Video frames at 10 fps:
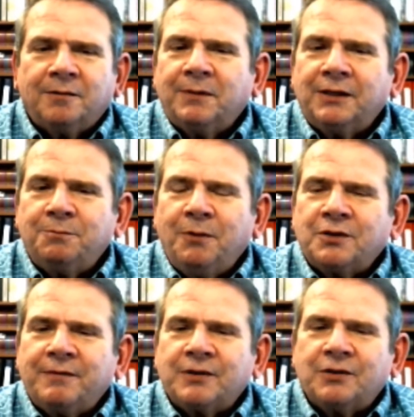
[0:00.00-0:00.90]
because
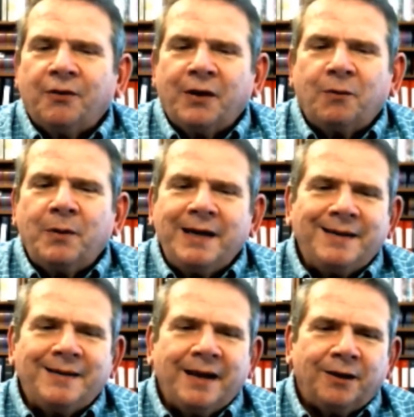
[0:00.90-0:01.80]
most of us don't think we
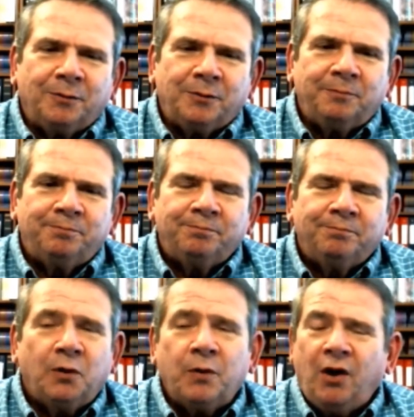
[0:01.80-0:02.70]
need the help,
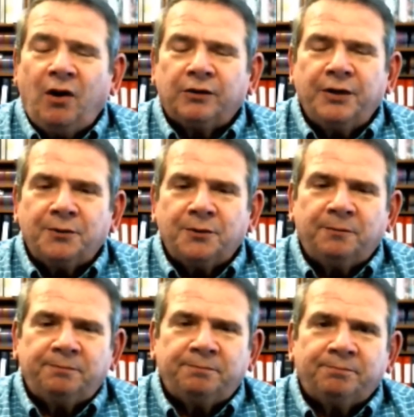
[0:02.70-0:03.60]
but we all do
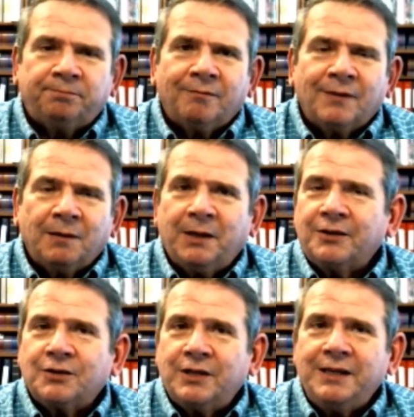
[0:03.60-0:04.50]

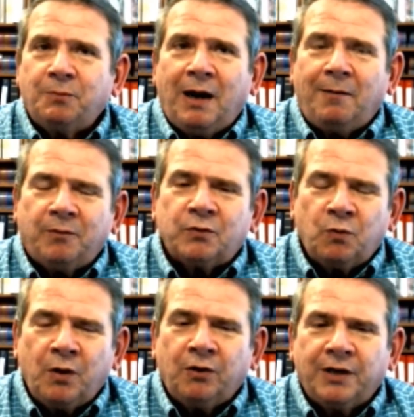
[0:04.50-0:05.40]
because these problems
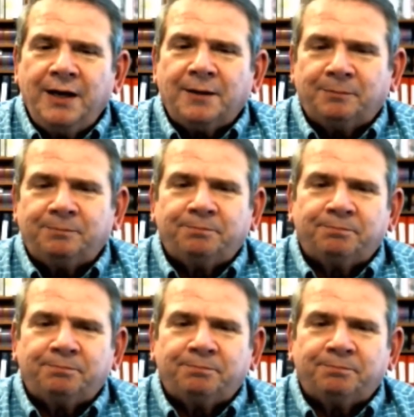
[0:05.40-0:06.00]
will come.